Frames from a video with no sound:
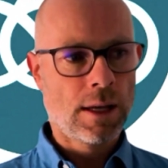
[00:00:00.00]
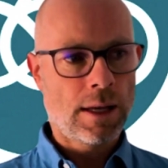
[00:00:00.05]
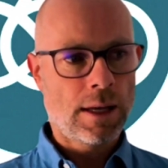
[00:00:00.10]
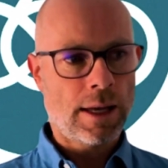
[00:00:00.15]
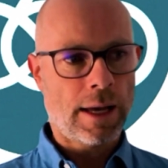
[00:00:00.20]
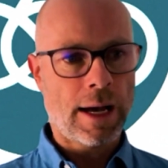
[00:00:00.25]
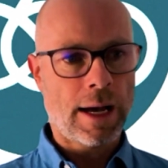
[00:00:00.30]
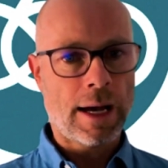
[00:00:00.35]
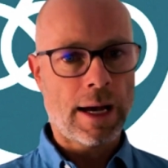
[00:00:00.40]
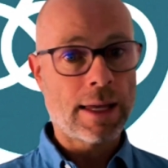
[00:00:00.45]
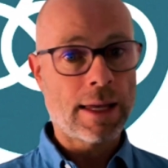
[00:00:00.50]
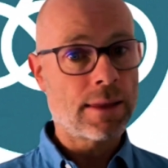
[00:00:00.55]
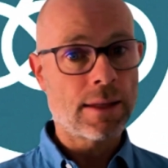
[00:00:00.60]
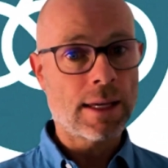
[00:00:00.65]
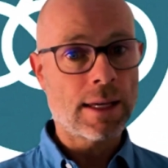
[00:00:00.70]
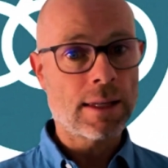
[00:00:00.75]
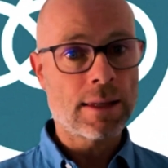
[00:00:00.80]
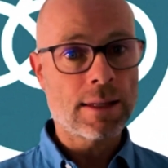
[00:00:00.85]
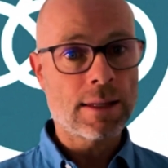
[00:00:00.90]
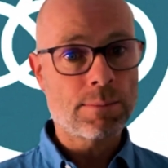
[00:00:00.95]

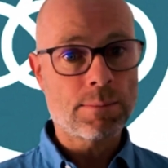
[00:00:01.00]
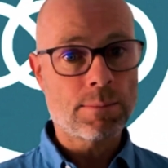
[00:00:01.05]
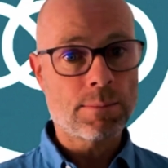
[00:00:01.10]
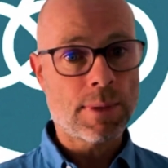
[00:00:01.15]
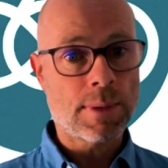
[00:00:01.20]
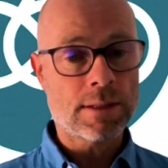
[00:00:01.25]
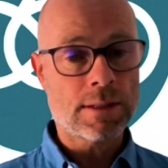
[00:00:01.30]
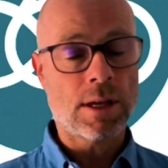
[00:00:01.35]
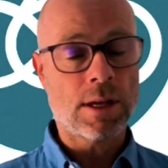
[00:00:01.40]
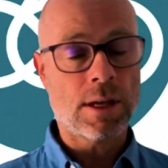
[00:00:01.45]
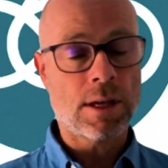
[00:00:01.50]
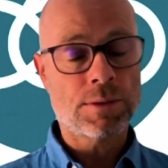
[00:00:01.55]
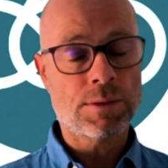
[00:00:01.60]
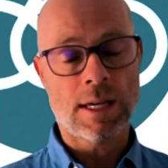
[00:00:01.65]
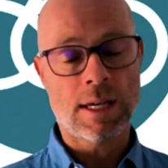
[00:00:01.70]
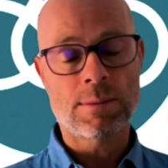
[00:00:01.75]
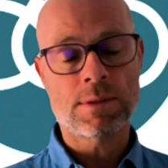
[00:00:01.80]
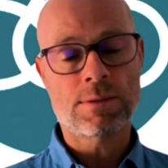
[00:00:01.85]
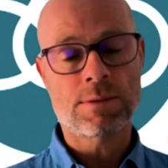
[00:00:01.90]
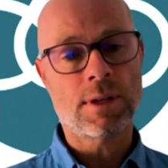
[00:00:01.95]
the mental health
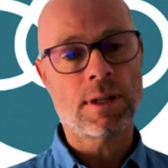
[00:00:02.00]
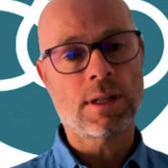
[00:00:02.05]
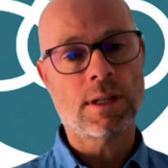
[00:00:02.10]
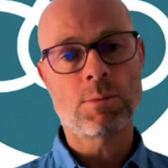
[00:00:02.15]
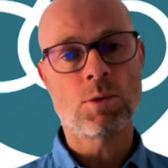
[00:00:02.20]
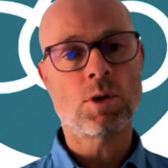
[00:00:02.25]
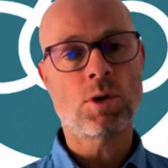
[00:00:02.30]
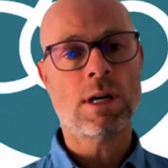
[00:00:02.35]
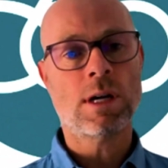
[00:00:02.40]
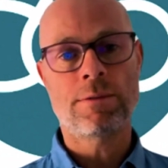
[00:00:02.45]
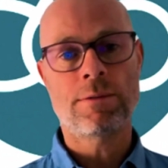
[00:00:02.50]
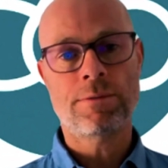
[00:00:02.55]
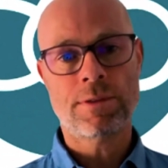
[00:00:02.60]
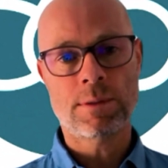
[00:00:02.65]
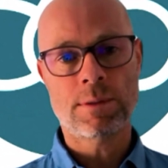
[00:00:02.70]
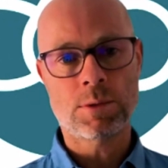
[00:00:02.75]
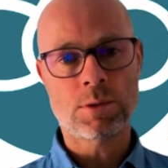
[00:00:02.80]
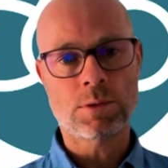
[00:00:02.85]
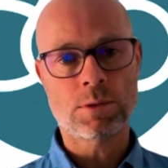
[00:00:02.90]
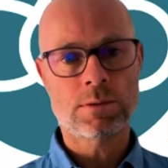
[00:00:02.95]
teams feeling more
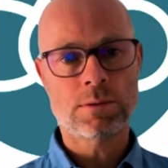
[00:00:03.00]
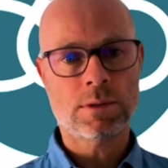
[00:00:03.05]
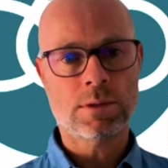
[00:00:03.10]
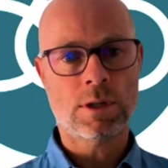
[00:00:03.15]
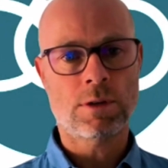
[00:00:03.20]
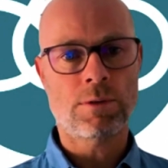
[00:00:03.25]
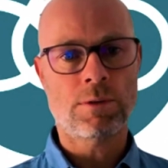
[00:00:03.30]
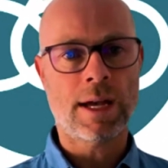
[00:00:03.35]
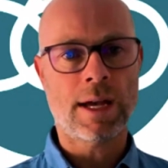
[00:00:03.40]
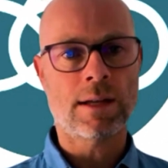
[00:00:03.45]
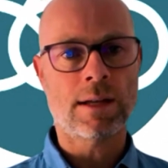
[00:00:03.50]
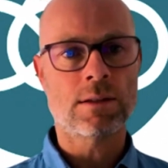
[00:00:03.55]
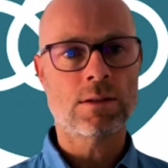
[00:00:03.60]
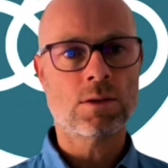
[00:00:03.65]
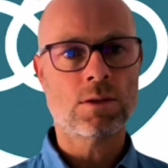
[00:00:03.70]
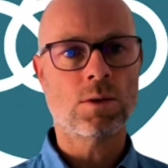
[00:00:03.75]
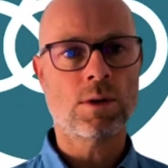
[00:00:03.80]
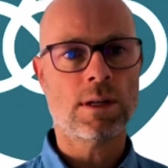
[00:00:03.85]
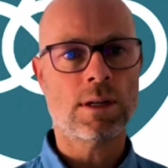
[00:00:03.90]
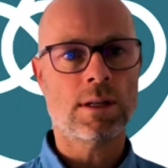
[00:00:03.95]
comfortable around
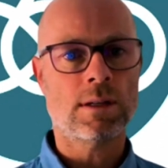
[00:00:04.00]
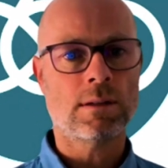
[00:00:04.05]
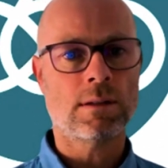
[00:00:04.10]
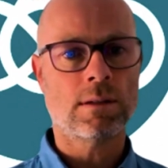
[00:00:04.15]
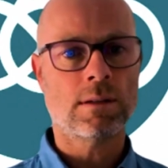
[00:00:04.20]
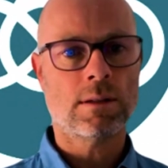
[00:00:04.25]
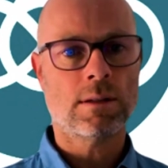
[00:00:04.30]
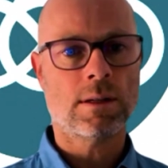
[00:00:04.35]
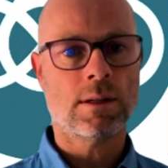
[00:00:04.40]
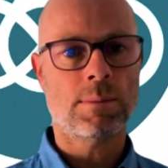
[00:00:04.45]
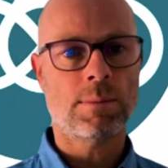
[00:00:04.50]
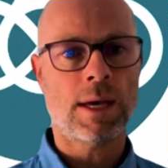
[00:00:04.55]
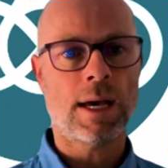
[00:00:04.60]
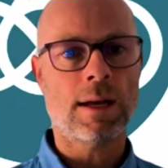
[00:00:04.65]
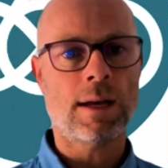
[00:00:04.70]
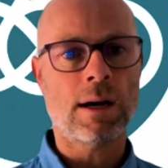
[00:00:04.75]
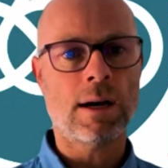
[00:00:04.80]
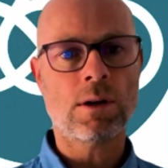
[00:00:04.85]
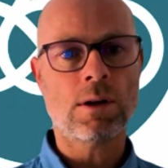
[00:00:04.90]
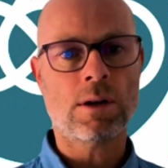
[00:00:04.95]
talking
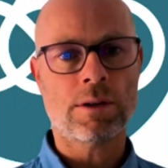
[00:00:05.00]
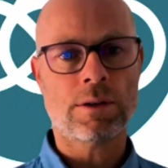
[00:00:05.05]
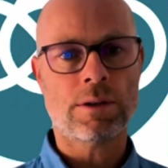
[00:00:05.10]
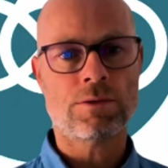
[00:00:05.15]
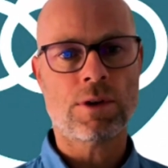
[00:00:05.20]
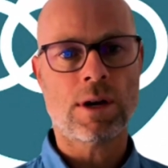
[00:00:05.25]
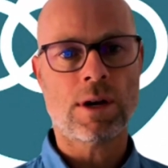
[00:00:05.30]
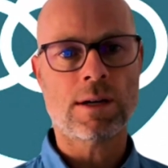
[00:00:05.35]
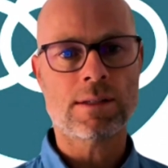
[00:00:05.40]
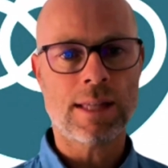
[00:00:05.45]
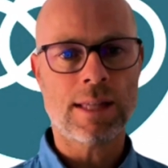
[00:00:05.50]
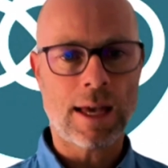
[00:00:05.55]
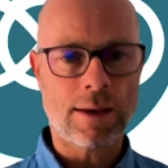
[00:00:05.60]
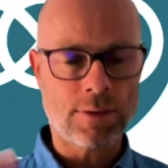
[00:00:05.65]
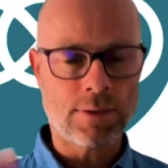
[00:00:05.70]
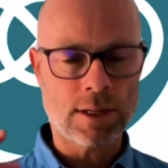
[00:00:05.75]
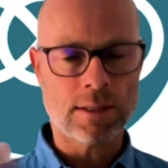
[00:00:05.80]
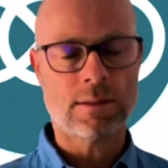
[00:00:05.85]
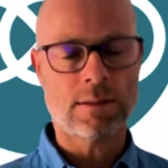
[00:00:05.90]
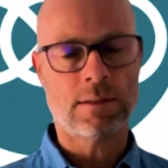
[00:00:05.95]
about alcohol and other drugs and
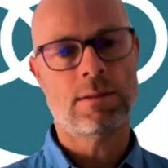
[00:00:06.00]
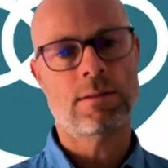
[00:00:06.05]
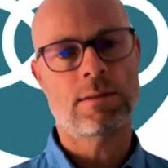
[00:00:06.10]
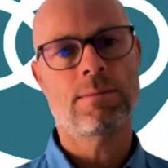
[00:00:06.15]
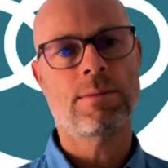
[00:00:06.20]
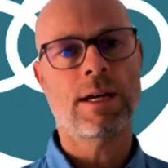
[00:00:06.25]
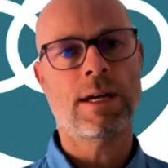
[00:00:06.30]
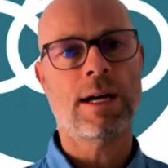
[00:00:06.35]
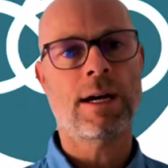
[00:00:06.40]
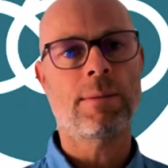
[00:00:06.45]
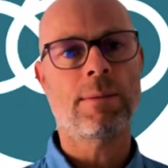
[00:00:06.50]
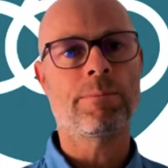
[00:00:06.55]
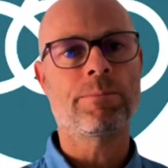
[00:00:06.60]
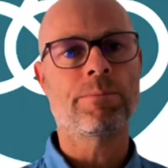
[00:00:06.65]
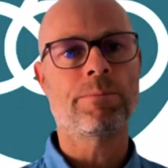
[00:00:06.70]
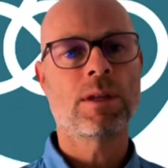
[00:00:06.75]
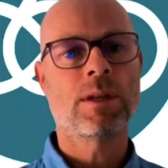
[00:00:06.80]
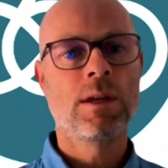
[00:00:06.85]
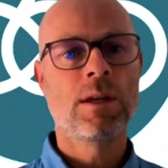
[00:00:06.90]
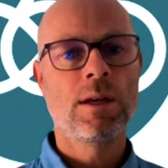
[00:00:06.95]
having it
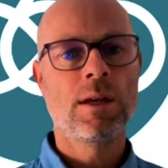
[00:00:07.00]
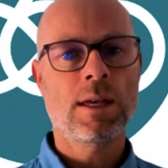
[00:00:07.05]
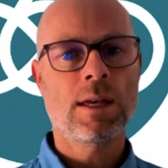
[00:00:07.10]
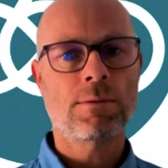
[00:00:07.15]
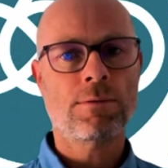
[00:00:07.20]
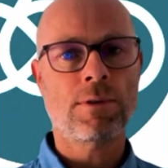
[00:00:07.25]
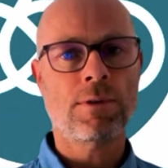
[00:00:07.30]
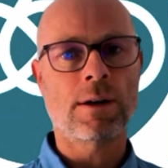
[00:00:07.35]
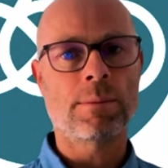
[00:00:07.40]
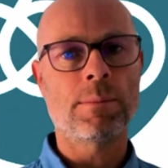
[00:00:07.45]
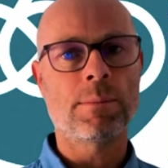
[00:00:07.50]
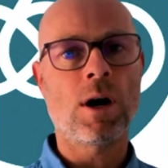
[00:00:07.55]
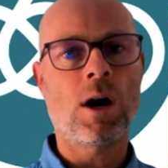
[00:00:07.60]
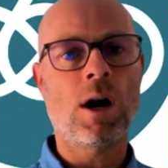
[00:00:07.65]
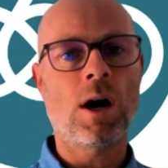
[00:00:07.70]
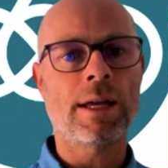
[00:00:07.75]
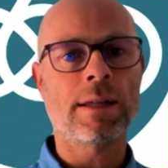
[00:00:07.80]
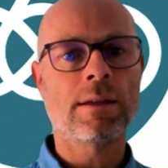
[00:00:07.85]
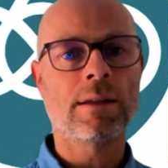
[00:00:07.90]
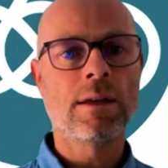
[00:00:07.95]
front of
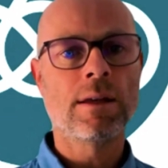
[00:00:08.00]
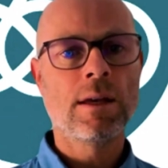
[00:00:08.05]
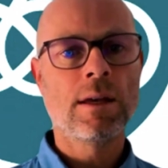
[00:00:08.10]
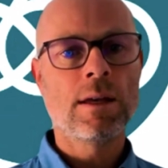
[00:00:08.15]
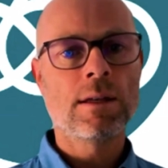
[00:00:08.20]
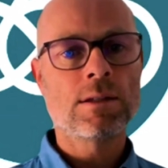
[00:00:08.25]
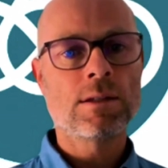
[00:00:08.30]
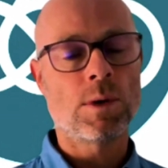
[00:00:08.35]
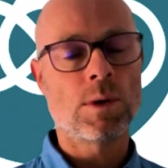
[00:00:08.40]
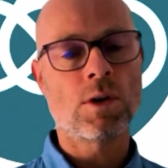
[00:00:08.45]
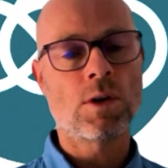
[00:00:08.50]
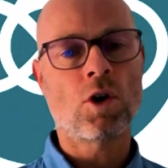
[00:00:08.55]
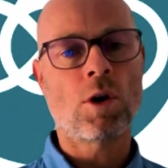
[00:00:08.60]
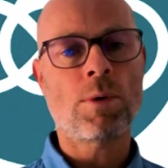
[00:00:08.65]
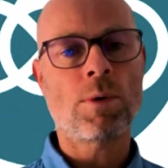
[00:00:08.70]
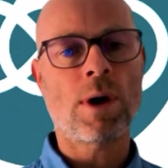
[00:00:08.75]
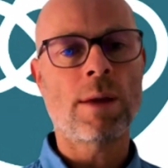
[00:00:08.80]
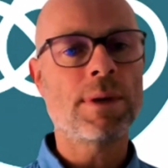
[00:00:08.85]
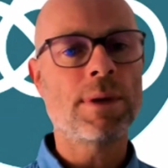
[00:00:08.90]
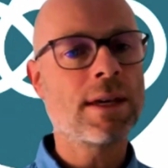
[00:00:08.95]
mind to
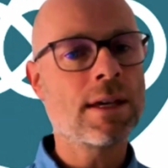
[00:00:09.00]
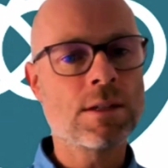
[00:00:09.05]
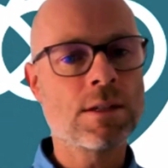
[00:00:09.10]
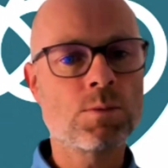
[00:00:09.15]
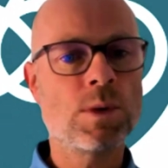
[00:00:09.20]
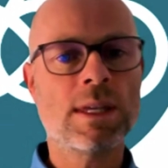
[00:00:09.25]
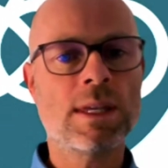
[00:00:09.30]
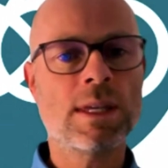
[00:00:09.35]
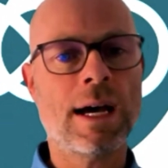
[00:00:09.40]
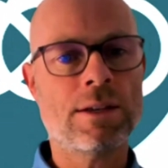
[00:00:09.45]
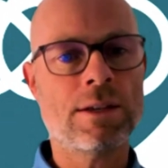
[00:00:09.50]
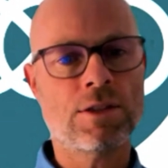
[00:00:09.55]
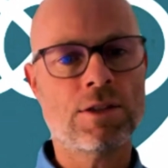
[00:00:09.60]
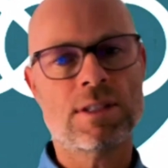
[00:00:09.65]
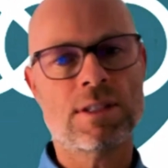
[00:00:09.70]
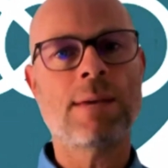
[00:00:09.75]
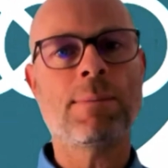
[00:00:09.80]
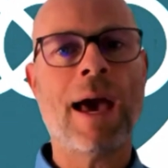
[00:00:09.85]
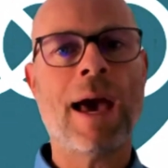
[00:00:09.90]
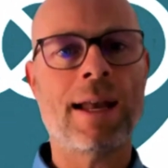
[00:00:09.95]
incorporate it, because we can't just
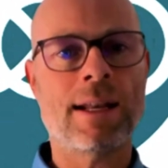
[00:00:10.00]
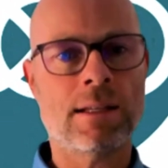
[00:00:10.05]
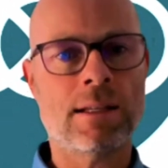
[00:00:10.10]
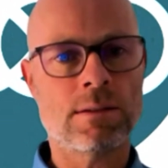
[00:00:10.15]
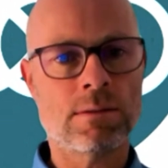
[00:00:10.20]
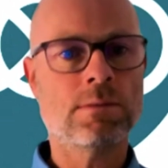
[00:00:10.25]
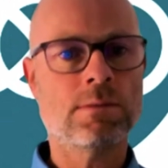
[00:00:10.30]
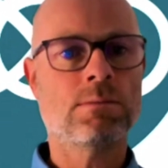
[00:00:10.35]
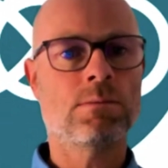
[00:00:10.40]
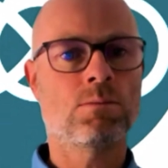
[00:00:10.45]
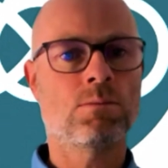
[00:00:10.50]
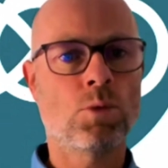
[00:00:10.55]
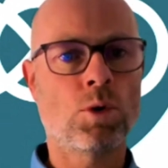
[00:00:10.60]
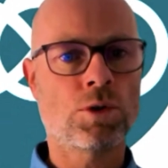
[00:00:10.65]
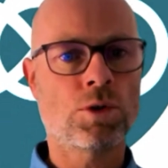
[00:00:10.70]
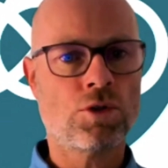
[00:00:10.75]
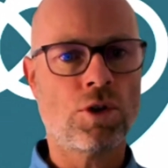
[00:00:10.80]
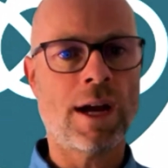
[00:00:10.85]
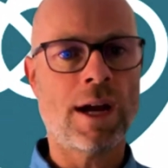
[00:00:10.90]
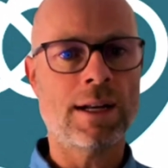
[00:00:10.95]
keep adding more
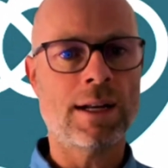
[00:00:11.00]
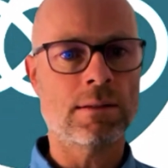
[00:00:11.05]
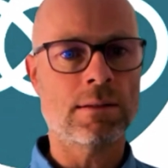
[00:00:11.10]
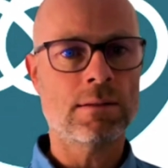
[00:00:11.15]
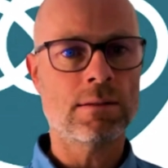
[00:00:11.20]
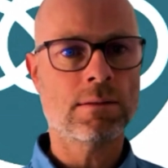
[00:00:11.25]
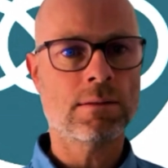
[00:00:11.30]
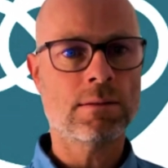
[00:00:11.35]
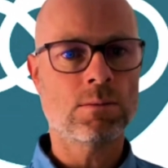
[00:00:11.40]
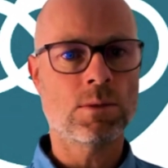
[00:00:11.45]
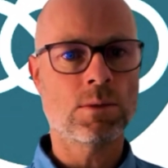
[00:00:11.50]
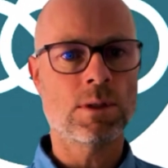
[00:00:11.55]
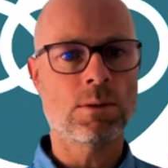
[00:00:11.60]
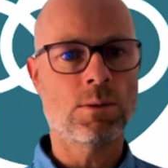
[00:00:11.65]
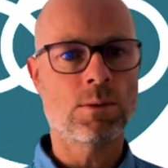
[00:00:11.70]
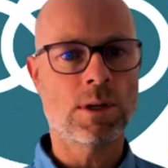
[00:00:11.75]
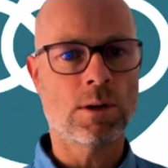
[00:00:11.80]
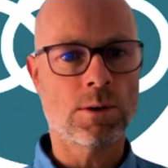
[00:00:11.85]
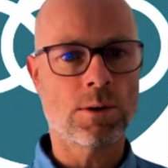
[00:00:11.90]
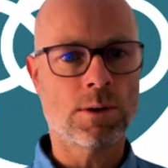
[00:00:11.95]
training.
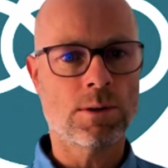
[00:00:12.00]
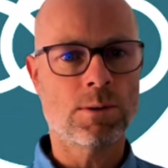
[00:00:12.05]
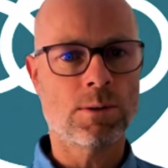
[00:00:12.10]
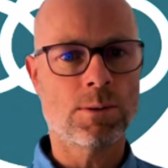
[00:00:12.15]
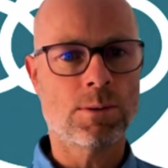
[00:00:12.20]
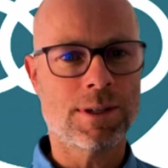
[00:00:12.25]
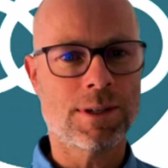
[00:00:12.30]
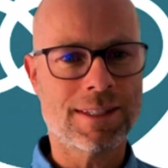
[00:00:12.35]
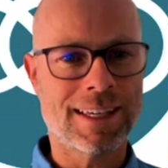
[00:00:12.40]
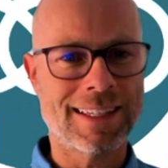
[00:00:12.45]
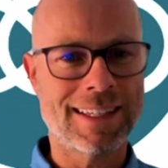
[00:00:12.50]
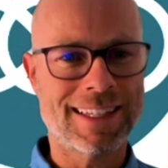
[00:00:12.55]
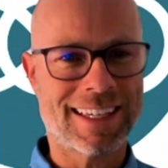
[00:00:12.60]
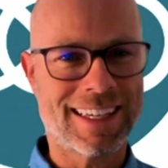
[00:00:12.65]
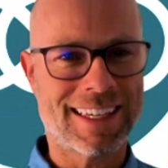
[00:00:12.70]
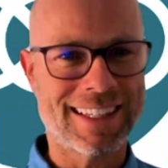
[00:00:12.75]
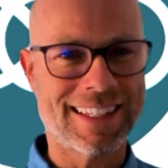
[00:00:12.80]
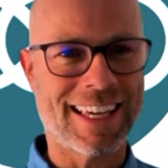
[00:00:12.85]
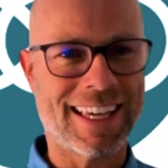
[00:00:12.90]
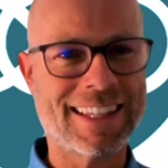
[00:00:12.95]
We almost need to
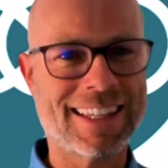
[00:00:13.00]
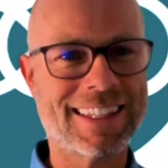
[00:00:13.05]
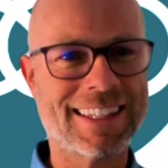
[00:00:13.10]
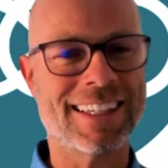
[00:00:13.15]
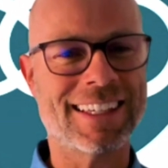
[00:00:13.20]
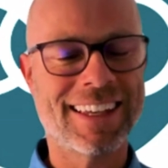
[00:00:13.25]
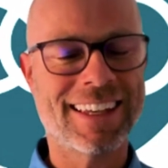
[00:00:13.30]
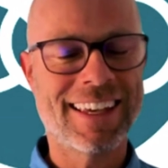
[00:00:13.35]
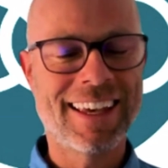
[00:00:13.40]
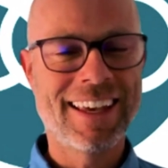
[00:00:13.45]
condense it.